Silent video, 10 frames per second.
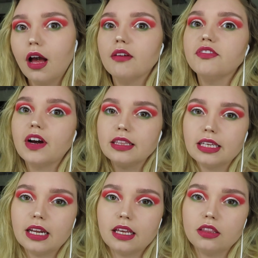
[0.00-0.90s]
I'm
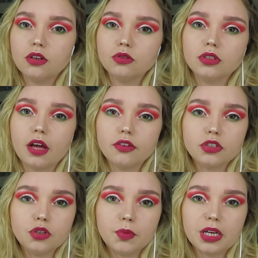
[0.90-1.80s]
finally getting those other
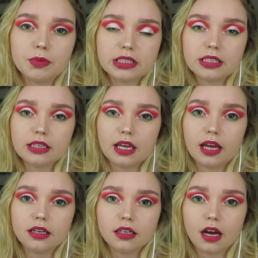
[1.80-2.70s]
two pigments in
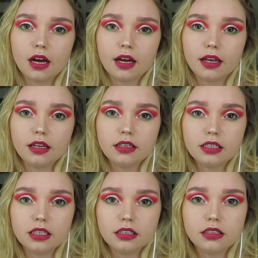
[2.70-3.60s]
that I
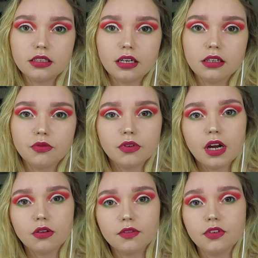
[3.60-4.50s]
need to
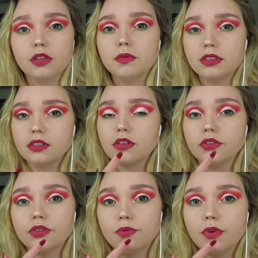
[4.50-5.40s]
kind of review them. This is
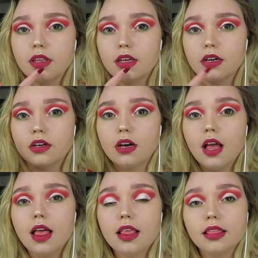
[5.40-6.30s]
also one of their
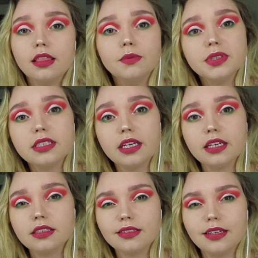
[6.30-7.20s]

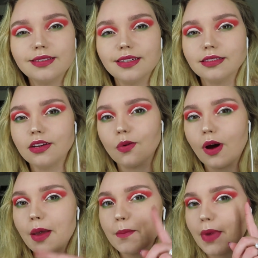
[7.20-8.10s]
lipsticks. It doesn't
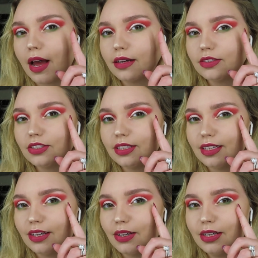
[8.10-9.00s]
quite match
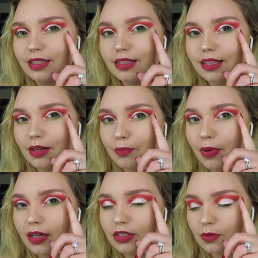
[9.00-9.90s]
the
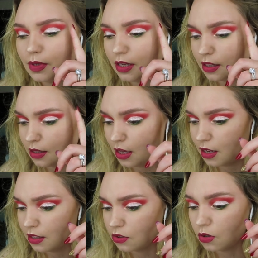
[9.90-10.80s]
Punch Me, I
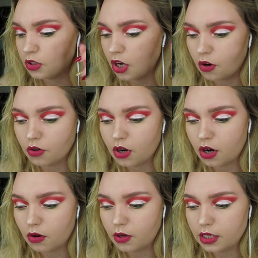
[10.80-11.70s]
think it is, or
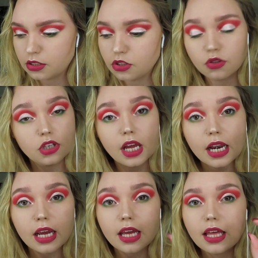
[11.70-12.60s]
no, it's You're
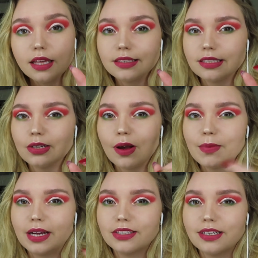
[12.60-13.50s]
Kidding. Doesn't
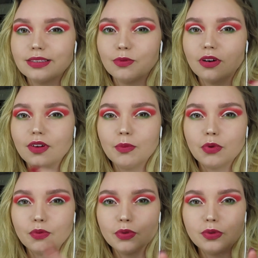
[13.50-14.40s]
quite match it. It's more of a
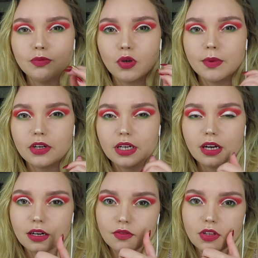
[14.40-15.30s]
maroon mulberry
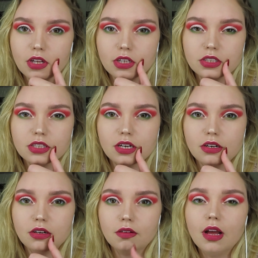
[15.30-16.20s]
kind of look.
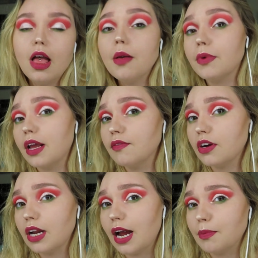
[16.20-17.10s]
So, but I am
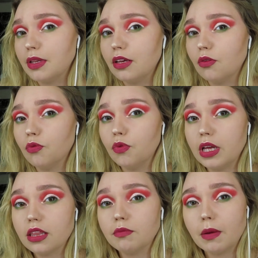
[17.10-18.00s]
very happy
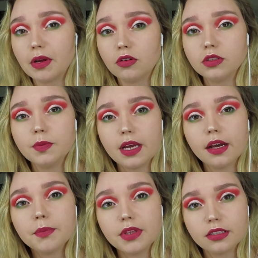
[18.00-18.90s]
with my minerals
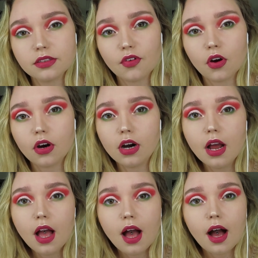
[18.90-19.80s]
makeup thus far.
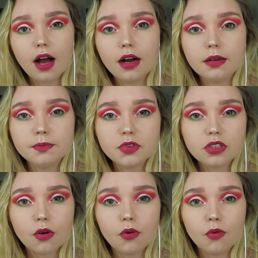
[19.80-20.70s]

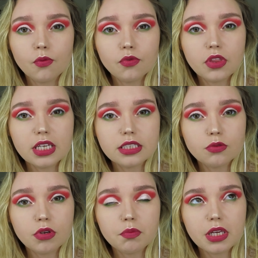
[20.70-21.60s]
So
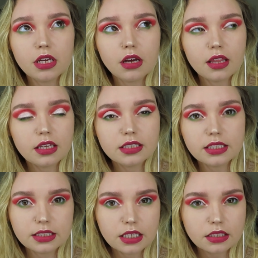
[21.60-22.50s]
this would be, I think,
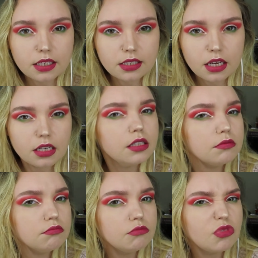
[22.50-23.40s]
day 6, I said,
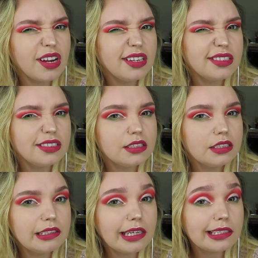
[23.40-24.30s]
right?
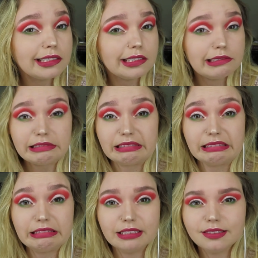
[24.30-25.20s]
Yes?
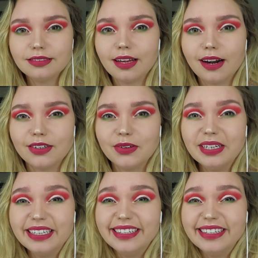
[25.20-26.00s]
I don't know.